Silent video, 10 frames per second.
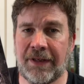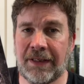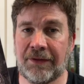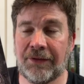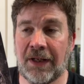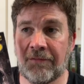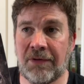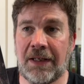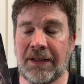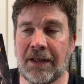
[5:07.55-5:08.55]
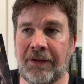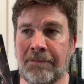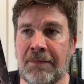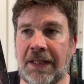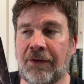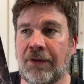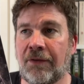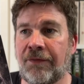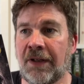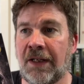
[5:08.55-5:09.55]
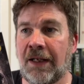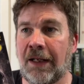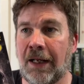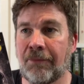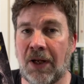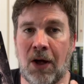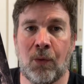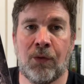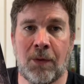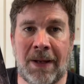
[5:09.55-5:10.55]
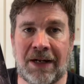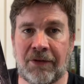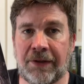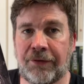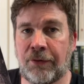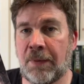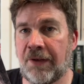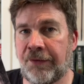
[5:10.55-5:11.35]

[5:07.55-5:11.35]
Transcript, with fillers: things and a really nice mix of um, like author backgrounds as well.